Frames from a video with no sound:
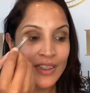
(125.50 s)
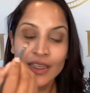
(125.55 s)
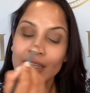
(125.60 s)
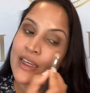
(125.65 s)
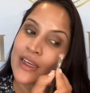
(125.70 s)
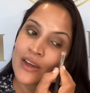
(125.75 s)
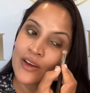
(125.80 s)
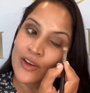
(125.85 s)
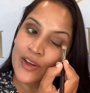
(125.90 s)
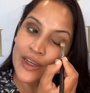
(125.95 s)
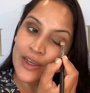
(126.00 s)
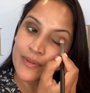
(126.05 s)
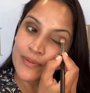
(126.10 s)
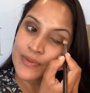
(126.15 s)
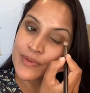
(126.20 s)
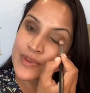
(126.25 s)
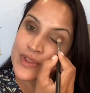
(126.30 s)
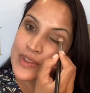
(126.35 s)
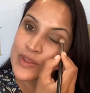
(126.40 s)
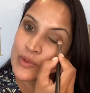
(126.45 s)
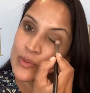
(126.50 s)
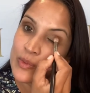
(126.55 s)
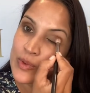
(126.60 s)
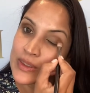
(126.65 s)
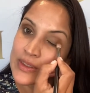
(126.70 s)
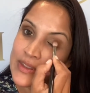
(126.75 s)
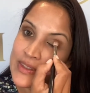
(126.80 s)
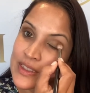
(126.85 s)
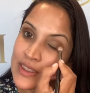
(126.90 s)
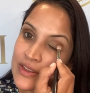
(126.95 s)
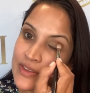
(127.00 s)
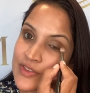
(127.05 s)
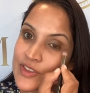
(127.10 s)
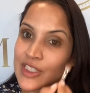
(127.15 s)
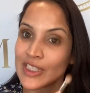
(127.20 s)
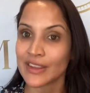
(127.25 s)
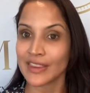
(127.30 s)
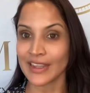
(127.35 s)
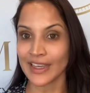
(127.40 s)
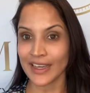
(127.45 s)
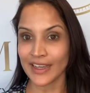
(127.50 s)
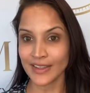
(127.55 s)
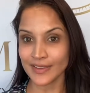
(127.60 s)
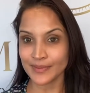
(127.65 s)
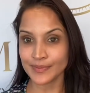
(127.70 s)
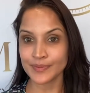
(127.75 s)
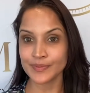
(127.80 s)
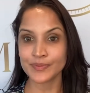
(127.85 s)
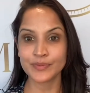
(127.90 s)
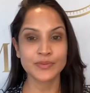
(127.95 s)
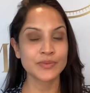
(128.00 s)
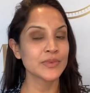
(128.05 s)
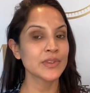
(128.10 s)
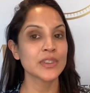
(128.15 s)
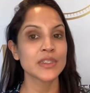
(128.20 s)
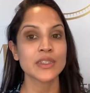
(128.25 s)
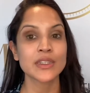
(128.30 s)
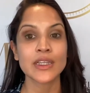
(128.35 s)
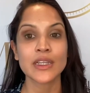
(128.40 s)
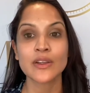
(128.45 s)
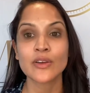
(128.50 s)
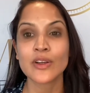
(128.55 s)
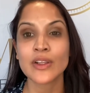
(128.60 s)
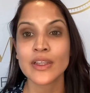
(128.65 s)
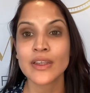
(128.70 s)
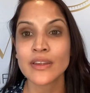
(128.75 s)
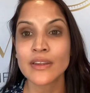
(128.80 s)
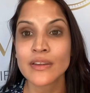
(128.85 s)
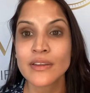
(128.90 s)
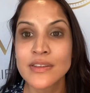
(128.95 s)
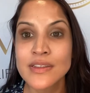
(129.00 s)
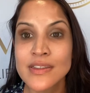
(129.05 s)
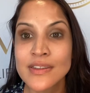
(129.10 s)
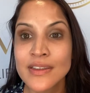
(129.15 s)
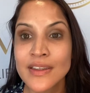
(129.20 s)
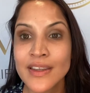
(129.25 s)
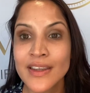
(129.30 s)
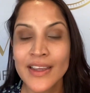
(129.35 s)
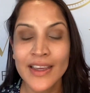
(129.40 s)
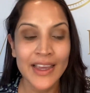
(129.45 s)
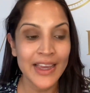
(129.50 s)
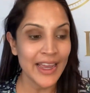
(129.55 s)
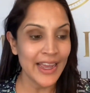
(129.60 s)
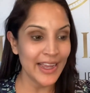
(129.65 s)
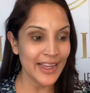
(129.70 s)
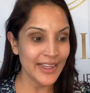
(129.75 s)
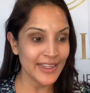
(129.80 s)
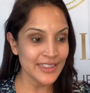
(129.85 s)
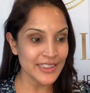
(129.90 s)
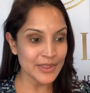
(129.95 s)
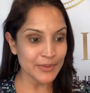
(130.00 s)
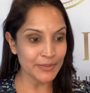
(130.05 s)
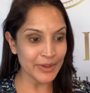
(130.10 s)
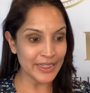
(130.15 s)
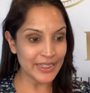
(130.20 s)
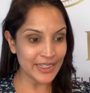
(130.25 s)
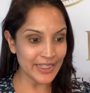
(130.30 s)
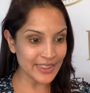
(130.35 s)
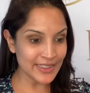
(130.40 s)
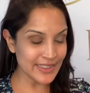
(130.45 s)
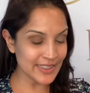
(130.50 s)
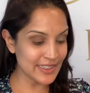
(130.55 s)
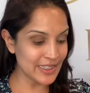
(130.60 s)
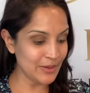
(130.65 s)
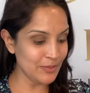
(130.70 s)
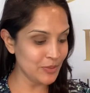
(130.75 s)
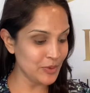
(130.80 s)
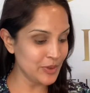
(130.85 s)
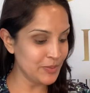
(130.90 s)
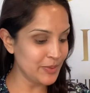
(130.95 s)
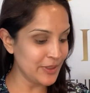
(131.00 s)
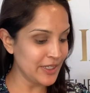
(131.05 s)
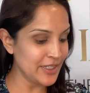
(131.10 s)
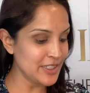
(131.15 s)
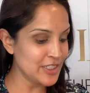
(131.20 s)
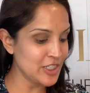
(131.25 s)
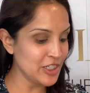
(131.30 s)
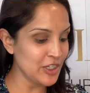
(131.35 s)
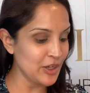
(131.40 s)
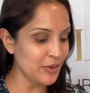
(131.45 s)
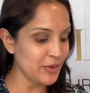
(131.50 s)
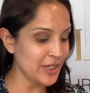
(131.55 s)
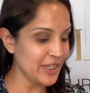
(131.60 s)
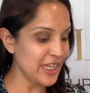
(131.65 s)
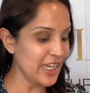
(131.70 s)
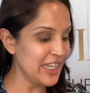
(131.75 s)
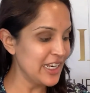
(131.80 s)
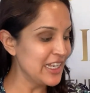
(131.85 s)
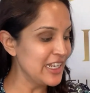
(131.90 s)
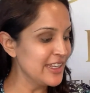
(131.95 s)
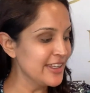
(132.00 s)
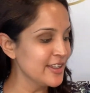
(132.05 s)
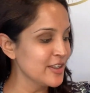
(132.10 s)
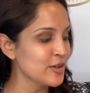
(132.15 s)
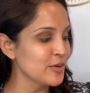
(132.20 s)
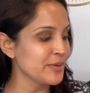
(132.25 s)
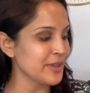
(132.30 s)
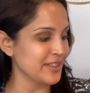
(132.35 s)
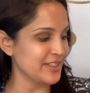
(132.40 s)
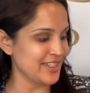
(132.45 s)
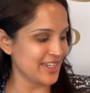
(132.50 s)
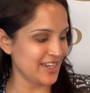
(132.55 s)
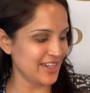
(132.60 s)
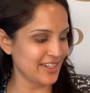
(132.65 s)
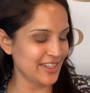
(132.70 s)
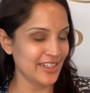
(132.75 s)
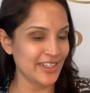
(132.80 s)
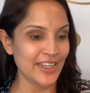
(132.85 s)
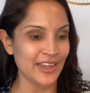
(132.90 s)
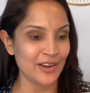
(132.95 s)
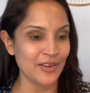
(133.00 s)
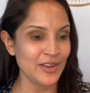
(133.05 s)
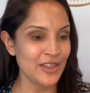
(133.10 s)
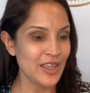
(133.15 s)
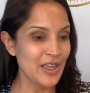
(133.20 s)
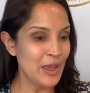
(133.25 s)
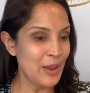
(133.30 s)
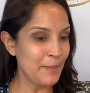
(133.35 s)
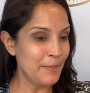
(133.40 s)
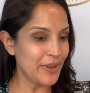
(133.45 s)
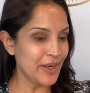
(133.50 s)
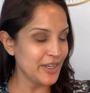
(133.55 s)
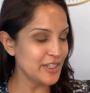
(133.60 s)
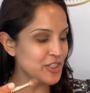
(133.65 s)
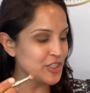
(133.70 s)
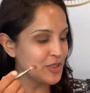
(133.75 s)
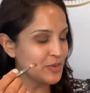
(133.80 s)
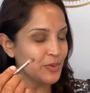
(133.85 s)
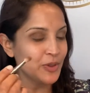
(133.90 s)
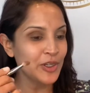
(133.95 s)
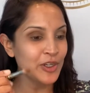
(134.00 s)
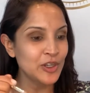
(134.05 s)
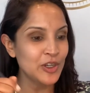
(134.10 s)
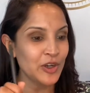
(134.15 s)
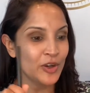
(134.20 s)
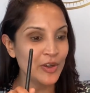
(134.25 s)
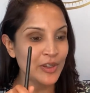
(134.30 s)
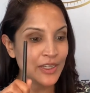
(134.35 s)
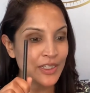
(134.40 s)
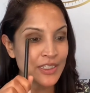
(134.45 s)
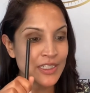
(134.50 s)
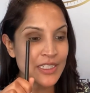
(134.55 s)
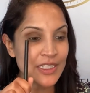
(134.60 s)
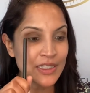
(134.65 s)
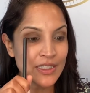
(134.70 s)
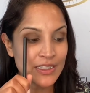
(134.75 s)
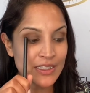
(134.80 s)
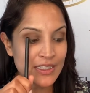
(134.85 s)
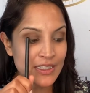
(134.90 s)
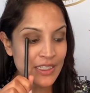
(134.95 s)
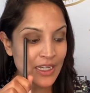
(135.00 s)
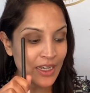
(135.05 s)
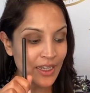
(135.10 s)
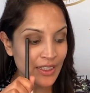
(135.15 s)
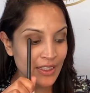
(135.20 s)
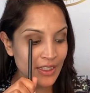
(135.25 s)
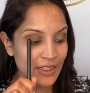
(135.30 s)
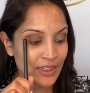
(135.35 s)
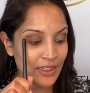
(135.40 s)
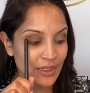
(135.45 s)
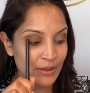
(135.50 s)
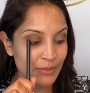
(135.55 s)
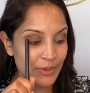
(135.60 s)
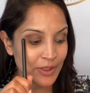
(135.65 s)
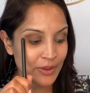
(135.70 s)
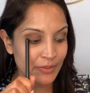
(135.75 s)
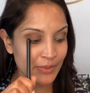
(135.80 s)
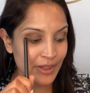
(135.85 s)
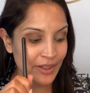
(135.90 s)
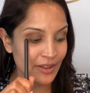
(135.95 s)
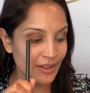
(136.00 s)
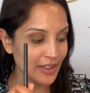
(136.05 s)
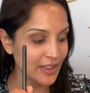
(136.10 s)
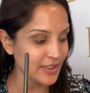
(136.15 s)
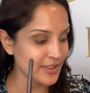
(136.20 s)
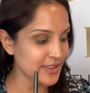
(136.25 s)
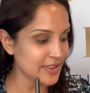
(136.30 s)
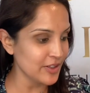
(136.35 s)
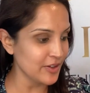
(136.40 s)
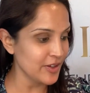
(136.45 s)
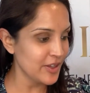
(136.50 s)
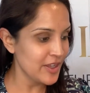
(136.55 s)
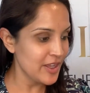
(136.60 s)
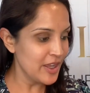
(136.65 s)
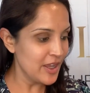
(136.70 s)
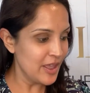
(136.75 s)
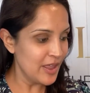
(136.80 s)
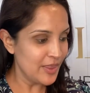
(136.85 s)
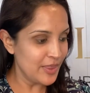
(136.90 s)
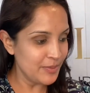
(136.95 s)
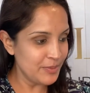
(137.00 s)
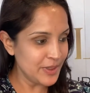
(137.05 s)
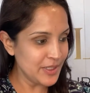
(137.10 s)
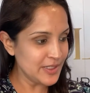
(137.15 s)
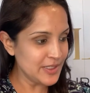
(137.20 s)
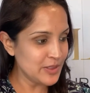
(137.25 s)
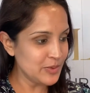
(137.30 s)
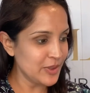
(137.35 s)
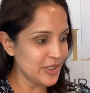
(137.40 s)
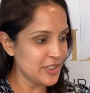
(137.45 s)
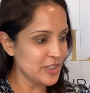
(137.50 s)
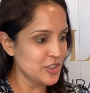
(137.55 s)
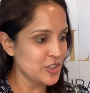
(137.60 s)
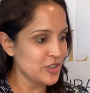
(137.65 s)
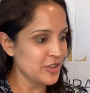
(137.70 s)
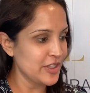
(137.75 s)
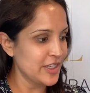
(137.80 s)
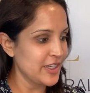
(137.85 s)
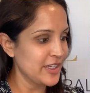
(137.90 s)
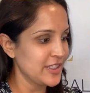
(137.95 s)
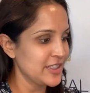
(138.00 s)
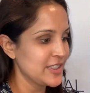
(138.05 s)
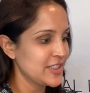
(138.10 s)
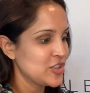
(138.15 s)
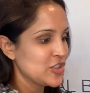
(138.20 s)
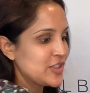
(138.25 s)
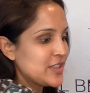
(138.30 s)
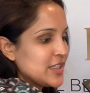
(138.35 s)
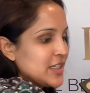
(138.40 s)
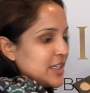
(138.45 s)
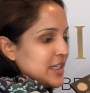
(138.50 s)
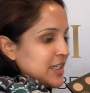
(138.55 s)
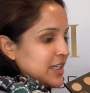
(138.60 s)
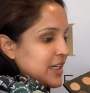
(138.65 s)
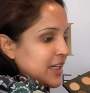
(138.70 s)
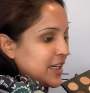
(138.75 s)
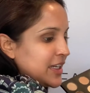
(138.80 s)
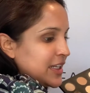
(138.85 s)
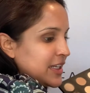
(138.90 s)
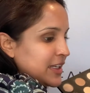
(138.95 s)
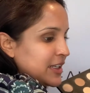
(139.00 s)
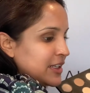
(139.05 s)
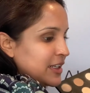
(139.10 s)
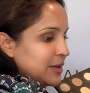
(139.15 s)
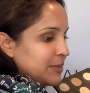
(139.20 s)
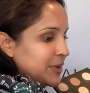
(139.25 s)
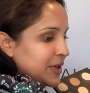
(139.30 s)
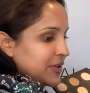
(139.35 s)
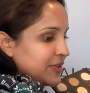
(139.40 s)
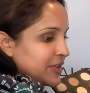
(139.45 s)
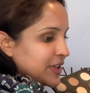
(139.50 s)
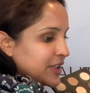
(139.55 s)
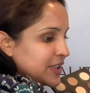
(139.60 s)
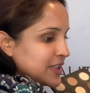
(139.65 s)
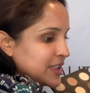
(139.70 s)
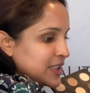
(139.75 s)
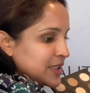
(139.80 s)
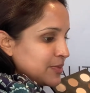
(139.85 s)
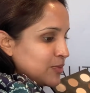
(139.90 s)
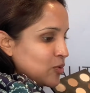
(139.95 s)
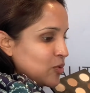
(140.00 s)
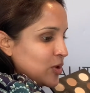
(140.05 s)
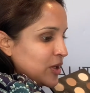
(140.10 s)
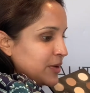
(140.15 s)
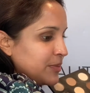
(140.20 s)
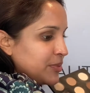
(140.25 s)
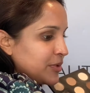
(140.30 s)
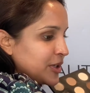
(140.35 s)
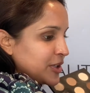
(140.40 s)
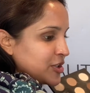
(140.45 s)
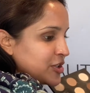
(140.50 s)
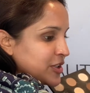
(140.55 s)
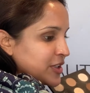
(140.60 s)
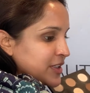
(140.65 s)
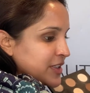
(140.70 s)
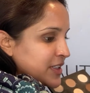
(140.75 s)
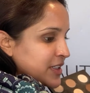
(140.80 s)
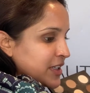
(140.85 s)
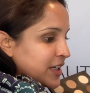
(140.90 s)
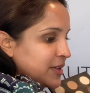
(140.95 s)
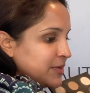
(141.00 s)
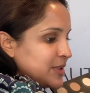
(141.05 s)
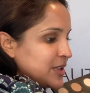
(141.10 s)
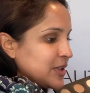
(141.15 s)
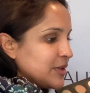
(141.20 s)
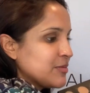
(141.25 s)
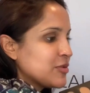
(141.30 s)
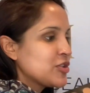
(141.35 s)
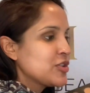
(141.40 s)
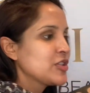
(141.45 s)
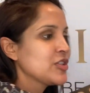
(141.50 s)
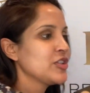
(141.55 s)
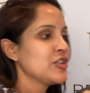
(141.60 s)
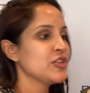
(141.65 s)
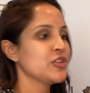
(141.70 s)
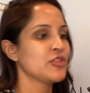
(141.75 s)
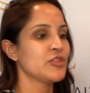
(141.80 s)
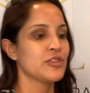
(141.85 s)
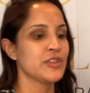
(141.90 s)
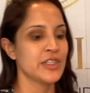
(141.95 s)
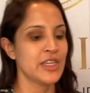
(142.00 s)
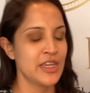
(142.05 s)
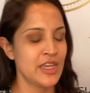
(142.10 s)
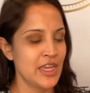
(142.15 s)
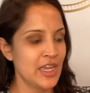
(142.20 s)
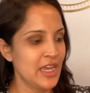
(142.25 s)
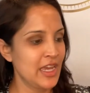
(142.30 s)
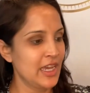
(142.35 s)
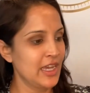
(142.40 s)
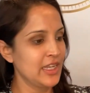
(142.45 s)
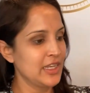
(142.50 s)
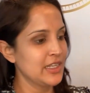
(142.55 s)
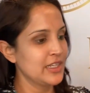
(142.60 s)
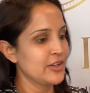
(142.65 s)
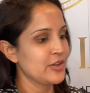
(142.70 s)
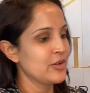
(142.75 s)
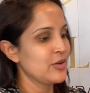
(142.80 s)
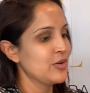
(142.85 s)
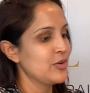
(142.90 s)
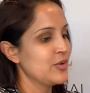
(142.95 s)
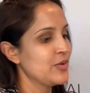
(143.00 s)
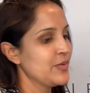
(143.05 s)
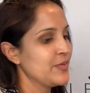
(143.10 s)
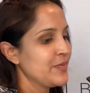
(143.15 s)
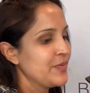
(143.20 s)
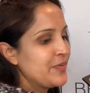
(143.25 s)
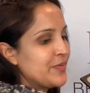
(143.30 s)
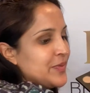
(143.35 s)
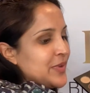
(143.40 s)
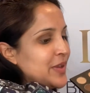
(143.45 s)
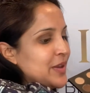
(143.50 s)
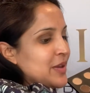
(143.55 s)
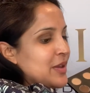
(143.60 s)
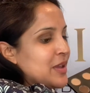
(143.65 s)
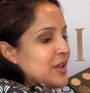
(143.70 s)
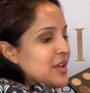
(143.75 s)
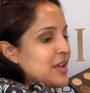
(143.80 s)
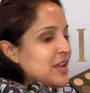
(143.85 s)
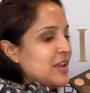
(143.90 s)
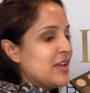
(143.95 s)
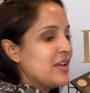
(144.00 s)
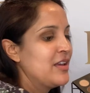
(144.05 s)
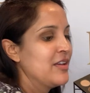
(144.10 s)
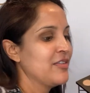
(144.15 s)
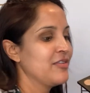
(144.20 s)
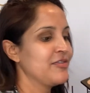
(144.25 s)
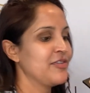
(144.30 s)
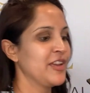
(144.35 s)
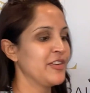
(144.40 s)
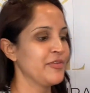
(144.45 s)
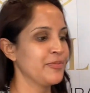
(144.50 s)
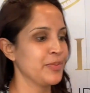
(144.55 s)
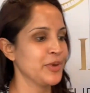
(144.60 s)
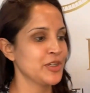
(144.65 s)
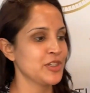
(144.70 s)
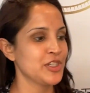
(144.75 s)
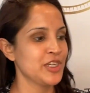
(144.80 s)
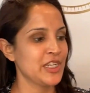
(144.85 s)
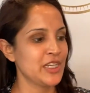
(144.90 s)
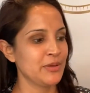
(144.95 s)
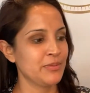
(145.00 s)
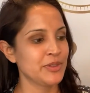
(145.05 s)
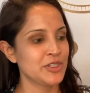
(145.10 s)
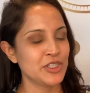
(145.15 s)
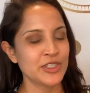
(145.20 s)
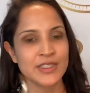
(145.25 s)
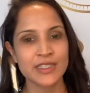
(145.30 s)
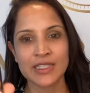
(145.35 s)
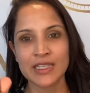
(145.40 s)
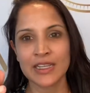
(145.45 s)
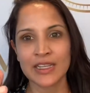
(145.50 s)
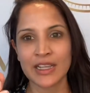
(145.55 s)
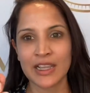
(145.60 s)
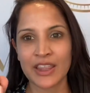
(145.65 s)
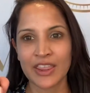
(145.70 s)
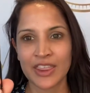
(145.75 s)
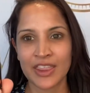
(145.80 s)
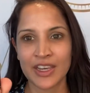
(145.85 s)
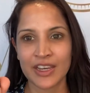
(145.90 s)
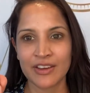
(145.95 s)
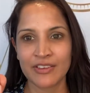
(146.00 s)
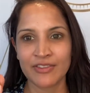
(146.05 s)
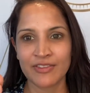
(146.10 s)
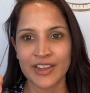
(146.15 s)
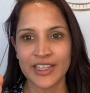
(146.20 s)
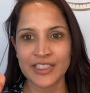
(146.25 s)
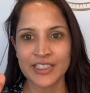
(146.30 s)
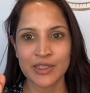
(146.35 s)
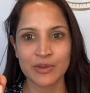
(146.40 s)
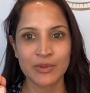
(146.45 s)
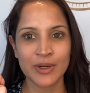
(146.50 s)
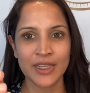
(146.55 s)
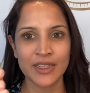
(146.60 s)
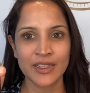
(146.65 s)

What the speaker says: Okay, so once I've done that, they look like this. And my next step would be to go in a little bit darker now, but I just want to go into this tiny little bit of my eye. So the best way to do that is just to get a little bit of a smaller brush this time. So I'm just going to use a little fluff brush here, but just a little thinner, flatter one.